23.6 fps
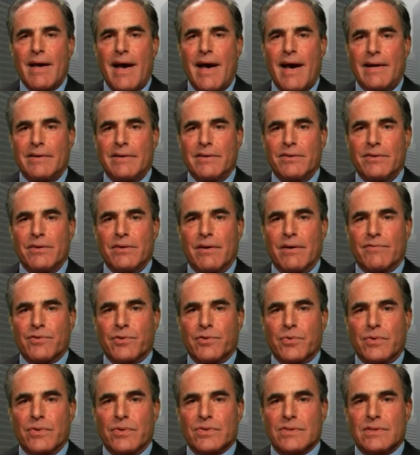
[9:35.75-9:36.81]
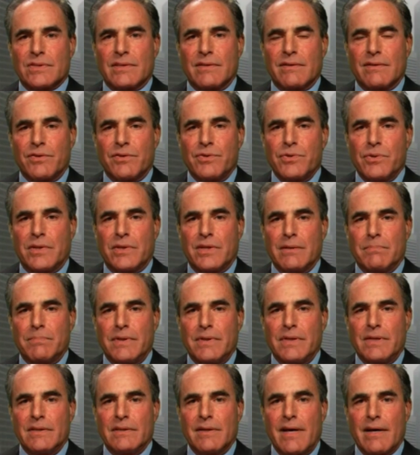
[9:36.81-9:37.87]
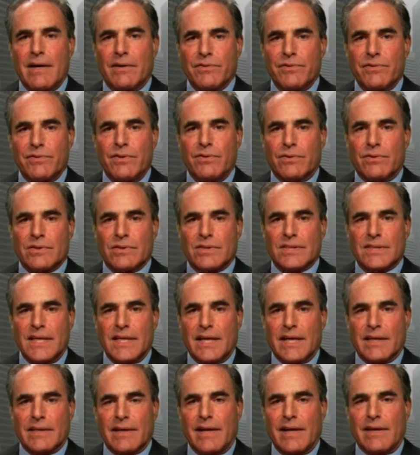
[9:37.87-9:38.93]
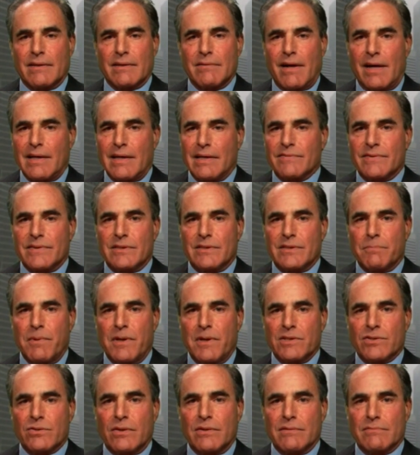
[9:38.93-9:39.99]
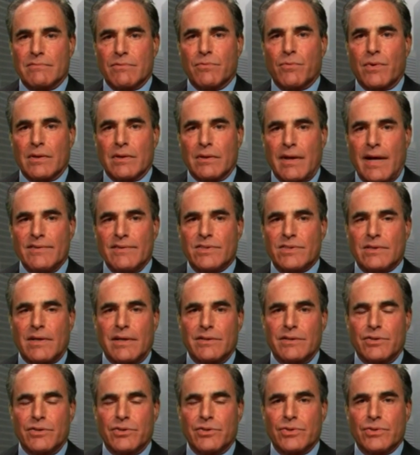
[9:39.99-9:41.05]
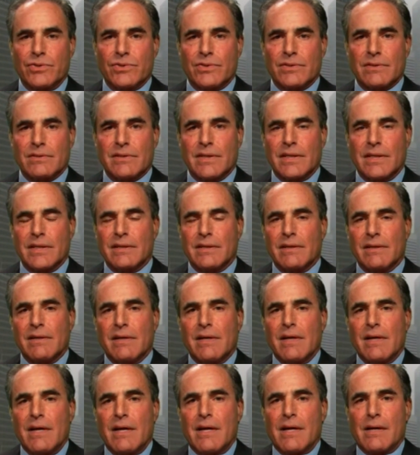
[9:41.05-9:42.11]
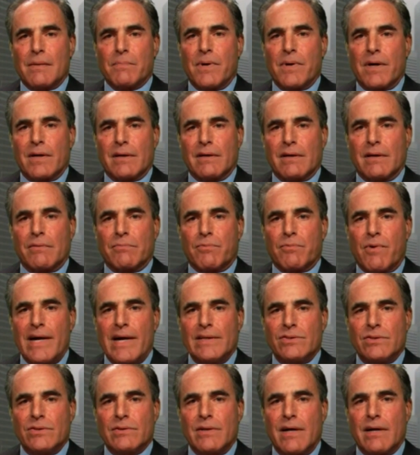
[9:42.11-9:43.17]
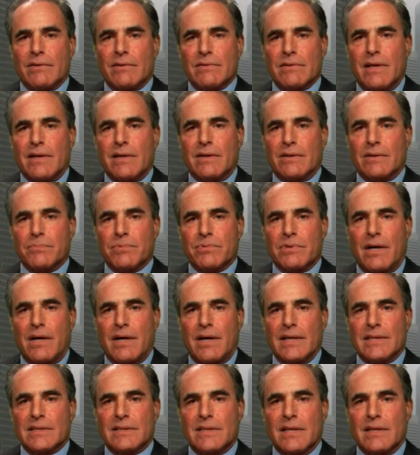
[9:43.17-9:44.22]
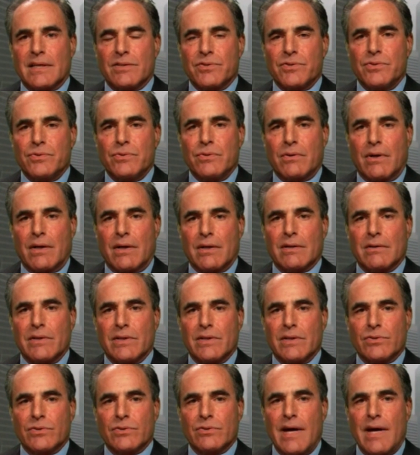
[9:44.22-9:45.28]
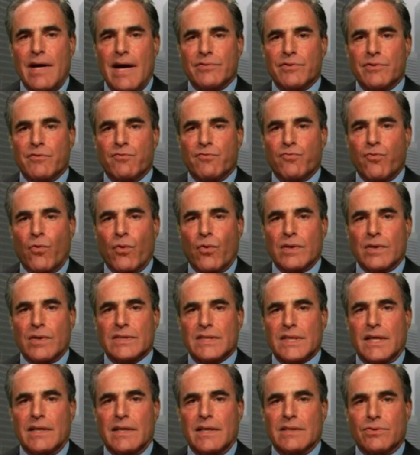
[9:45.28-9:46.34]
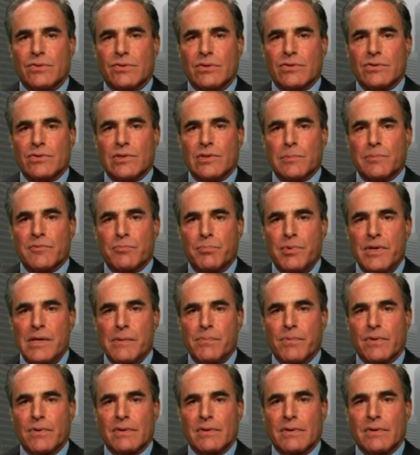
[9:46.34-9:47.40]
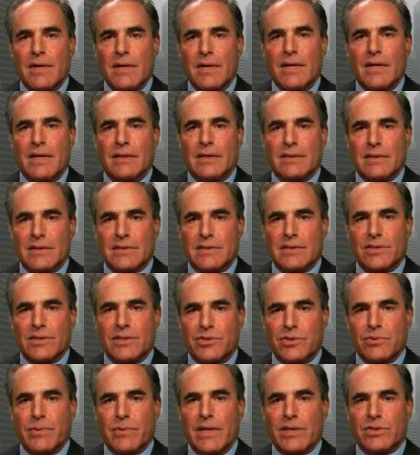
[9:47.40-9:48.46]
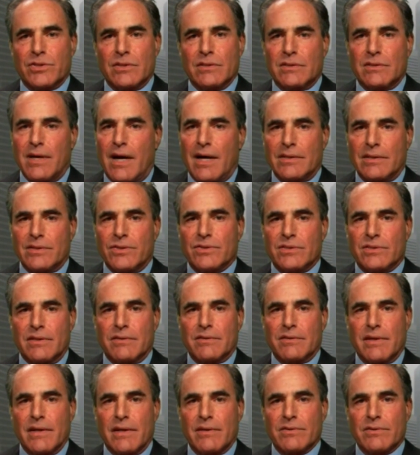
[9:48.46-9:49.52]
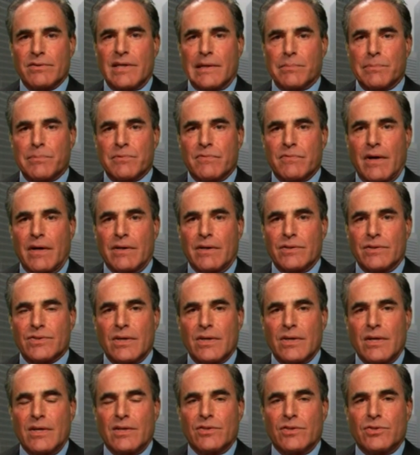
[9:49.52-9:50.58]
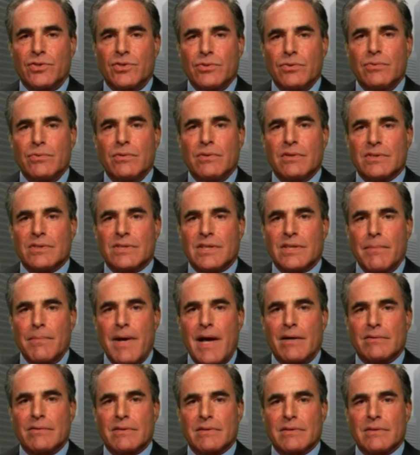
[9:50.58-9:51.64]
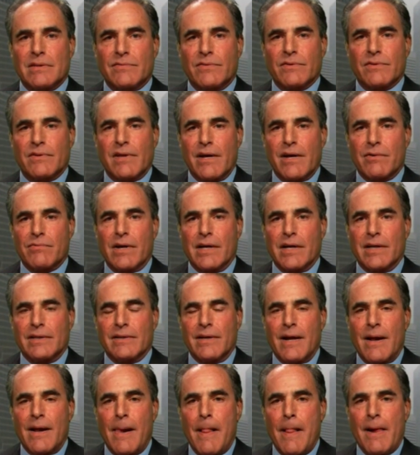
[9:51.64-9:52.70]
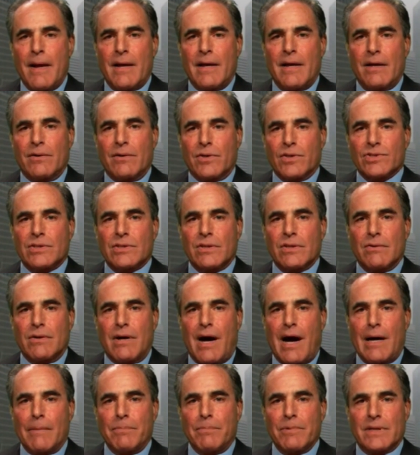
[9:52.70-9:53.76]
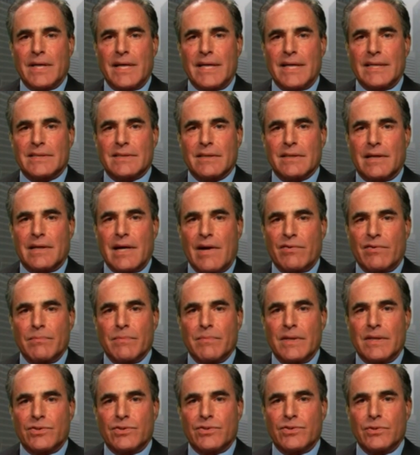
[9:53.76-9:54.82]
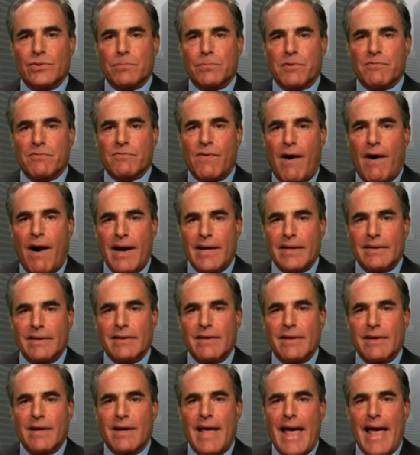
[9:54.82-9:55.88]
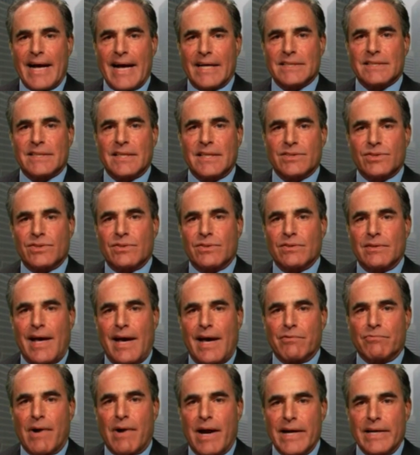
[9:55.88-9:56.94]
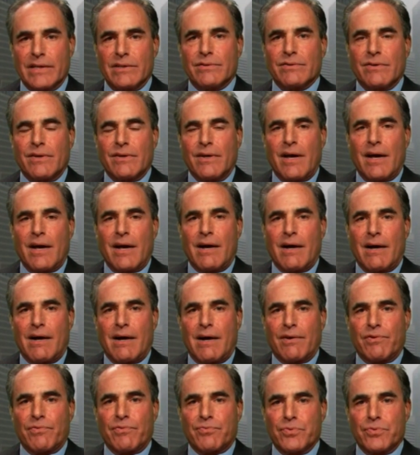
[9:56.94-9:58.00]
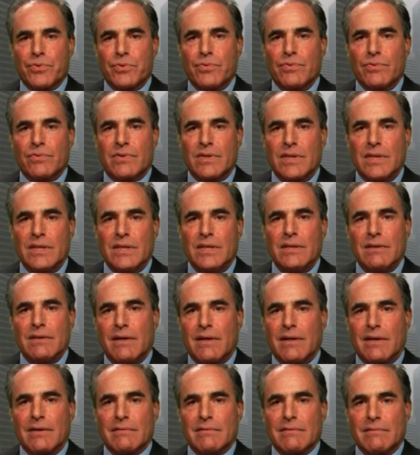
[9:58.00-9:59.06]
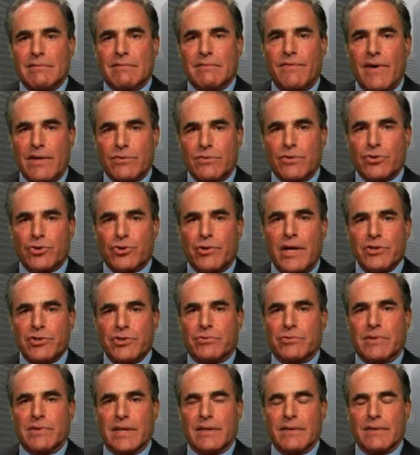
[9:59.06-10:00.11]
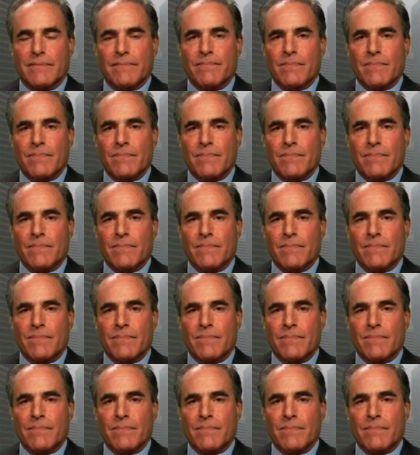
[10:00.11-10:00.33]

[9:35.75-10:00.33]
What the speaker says: And of course, you can be healthy or sick, and a lot of it depends on what lifestyle you choose to lead. But a right to health care implies that you are going to have to force a certain group of people, in this situation, doctors and other healthcare providers, to somehow deliver that right. It also obligates the government to provide access to that right through the federal treasury.